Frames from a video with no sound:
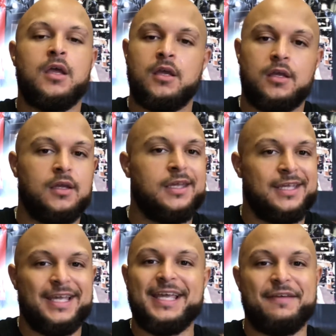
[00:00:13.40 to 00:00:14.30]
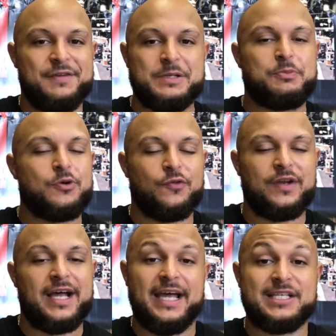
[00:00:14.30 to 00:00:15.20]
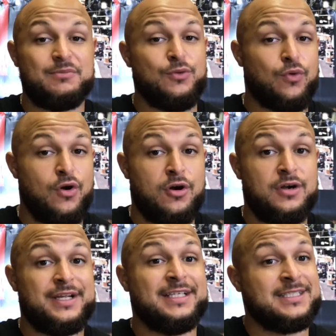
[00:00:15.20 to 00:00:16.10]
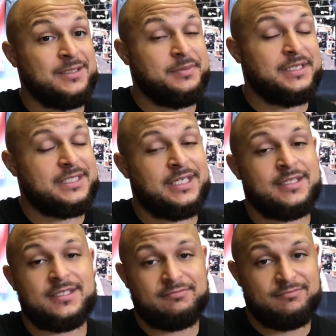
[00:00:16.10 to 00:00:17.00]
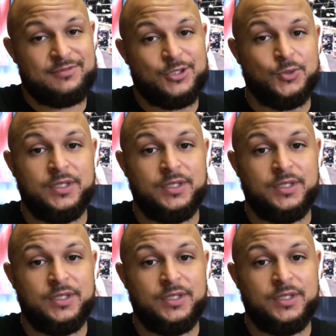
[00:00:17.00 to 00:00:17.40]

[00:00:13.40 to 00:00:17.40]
if he's approved or not. It's gonna be raw, it's gonna be intense. Tune